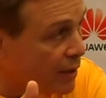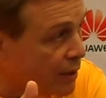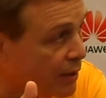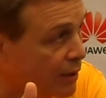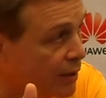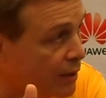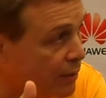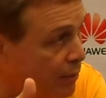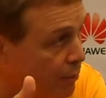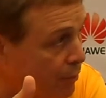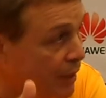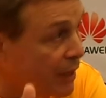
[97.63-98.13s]

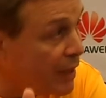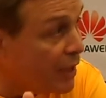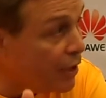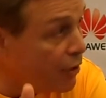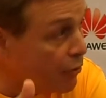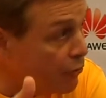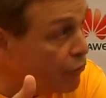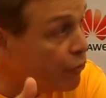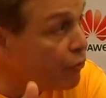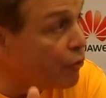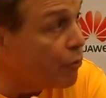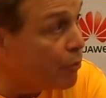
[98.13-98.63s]
in
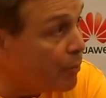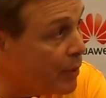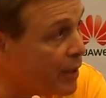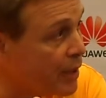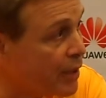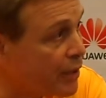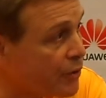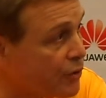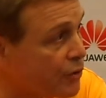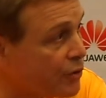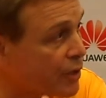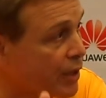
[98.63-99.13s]
meaningful
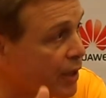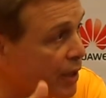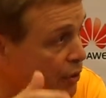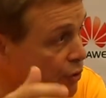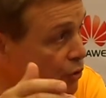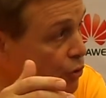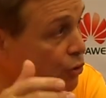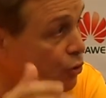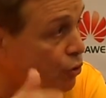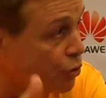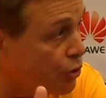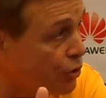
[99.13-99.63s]
minutes
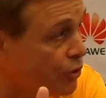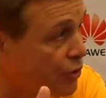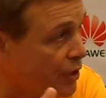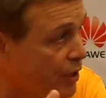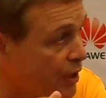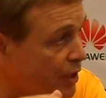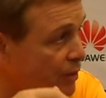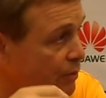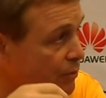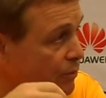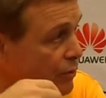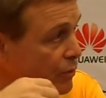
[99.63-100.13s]
against good
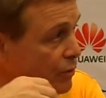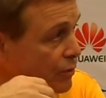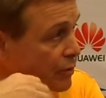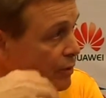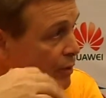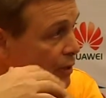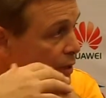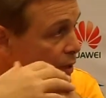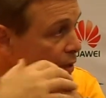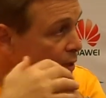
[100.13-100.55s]
teams,